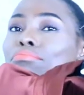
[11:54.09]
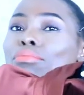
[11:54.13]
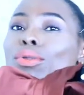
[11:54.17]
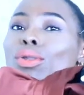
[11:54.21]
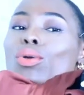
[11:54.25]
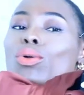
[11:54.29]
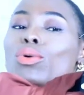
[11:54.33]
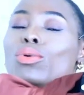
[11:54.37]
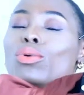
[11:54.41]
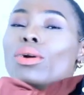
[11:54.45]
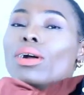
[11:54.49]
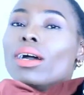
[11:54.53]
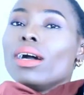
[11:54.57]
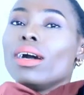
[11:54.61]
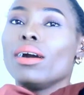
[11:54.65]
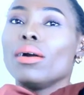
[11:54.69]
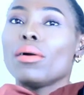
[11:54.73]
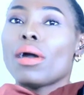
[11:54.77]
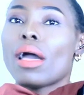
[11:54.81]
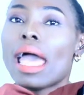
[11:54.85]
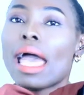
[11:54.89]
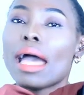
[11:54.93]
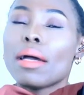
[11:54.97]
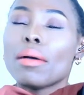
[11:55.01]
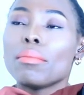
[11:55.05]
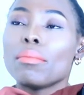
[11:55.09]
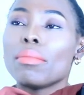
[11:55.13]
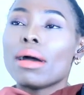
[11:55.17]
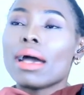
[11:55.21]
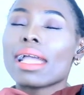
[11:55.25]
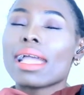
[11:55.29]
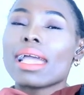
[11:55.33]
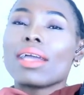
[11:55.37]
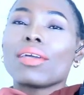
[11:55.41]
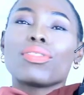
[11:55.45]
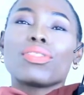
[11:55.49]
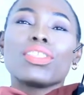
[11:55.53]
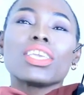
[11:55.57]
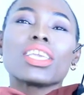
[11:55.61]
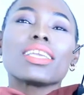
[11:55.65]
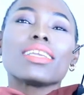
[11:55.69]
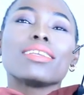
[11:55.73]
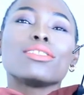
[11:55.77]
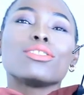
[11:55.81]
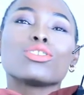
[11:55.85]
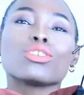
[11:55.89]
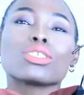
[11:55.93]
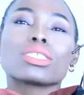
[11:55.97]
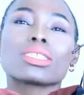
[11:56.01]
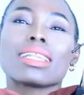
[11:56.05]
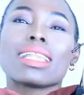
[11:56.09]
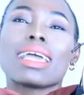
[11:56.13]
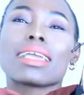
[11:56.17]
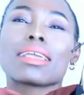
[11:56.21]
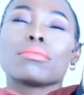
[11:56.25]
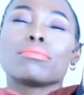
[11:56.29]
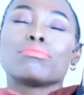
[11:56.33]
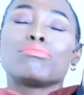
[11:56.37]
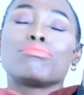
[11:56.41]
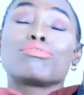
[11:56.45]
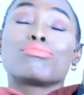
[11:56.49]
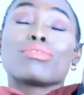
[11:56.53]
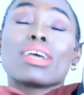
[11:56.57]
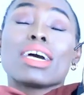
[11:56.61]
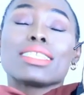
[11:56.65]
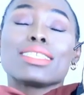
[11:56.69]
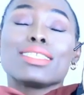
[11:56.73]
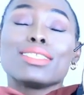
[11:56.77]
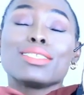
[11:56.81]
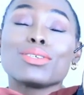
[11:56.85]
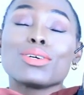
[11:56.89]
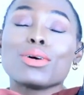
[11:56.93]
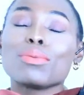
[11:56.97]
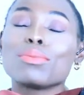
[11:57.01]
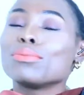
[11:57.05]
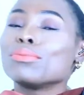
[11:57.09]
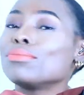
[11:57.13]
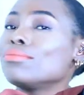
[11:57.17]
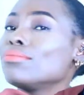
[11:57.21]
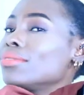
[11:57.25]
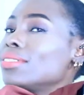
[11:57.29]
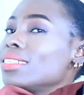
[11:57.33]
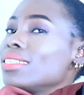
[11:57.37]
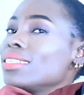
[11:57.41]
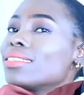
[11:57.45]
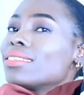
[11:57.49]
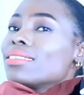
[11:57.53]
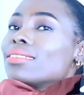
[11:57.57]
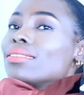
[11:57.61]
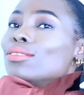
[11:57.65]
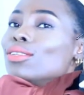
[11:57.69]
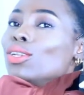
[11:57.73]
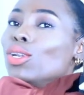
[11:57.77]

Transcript: blue uh, handbag i think it just like brighten up this